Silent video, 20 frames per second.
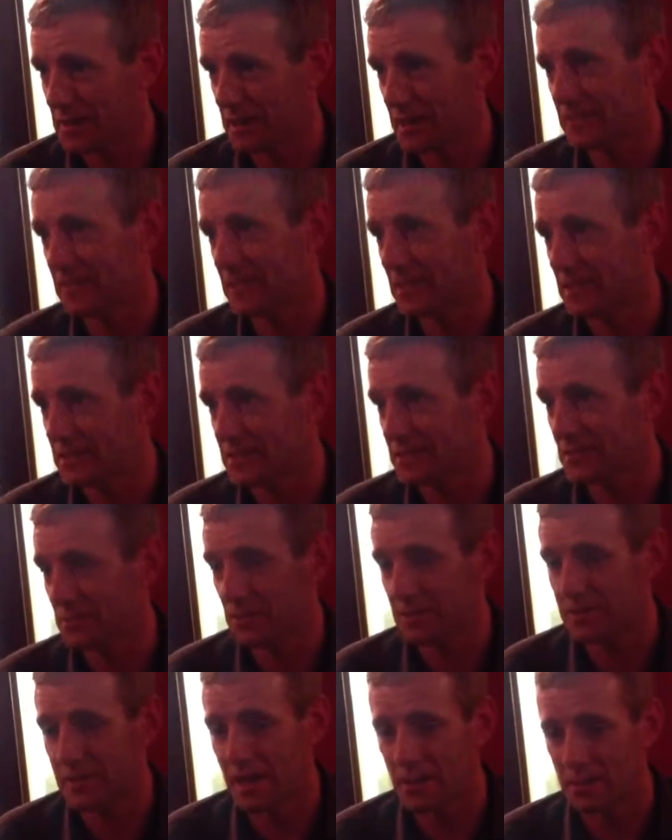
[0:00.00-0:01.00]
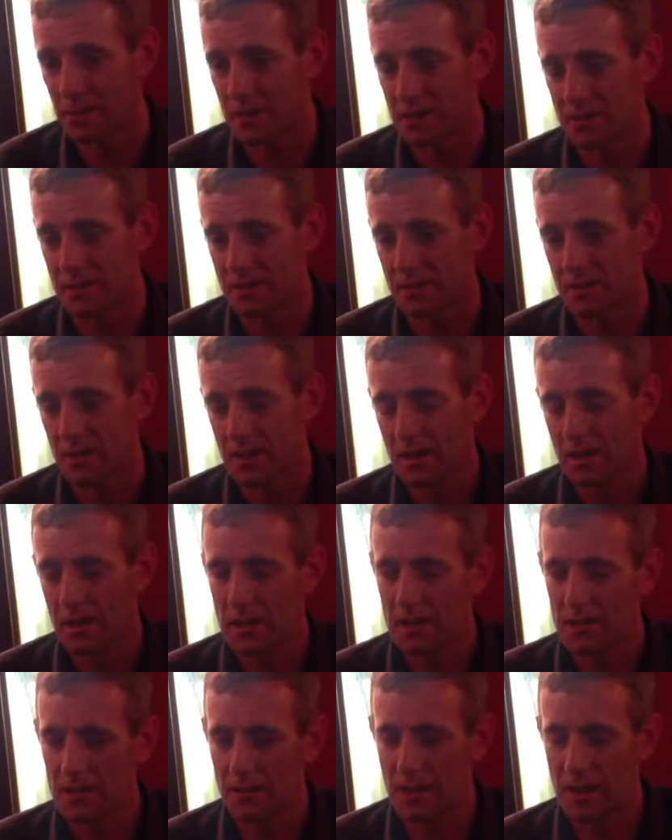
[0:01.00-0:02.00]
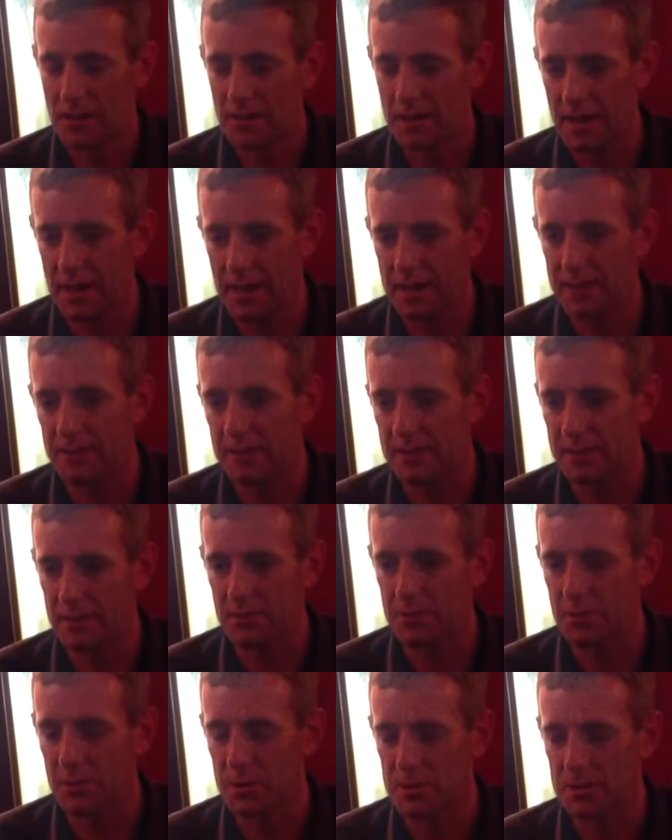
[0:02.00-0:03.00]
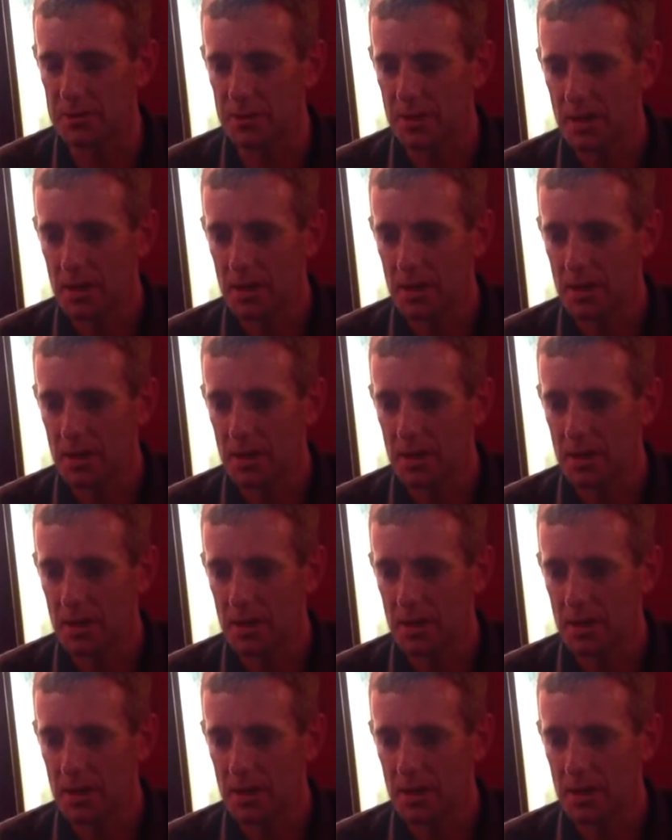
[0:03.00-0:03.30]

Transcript: I had to listen to what they were listening to. So I had an 80s influence.